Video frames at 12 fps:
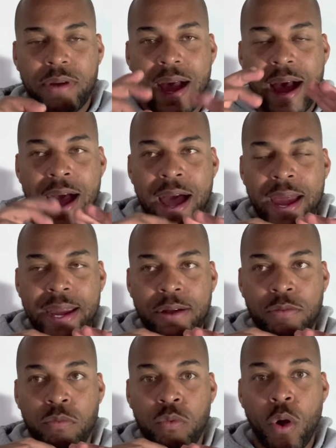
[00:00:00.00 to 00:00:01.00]

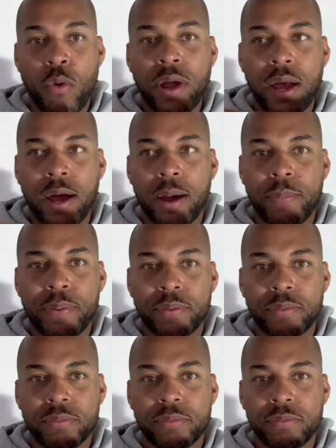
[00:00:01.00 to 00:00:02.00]
I woke up
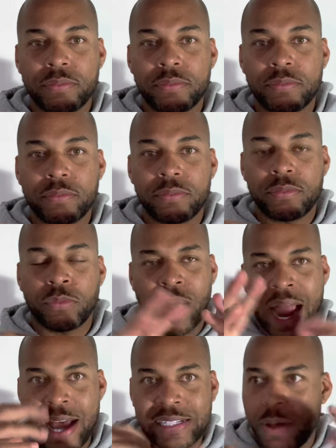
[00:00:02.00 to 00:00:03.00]

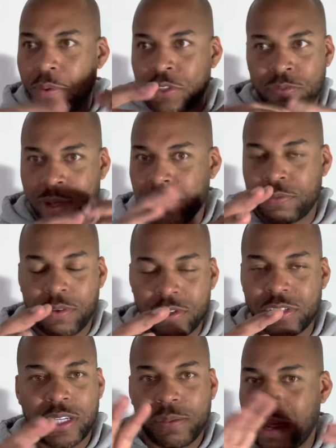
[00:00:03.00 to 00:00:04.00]
as I was about to fall
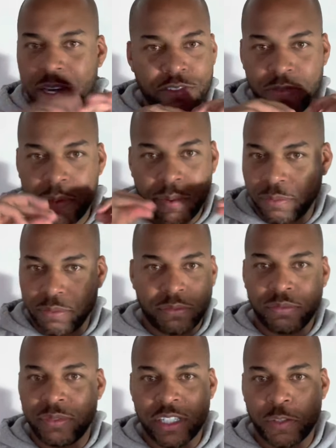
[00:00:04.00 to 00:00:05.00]
asleep. I just remember
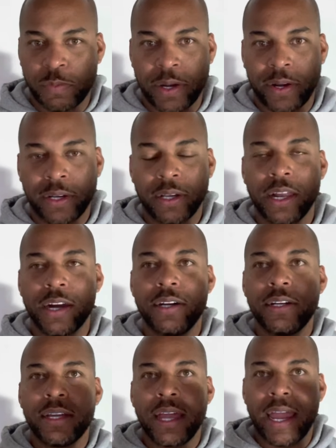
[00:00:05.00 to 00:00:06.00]
disappearing,
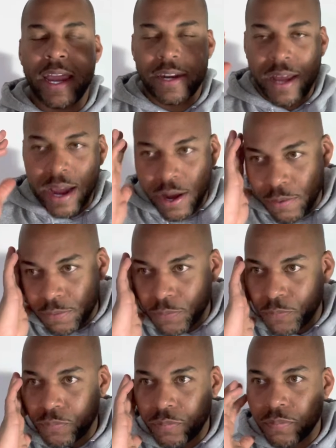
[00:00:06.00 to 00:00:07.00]
and
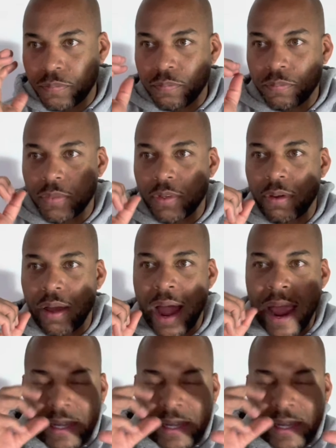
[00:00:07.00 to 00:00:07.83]
I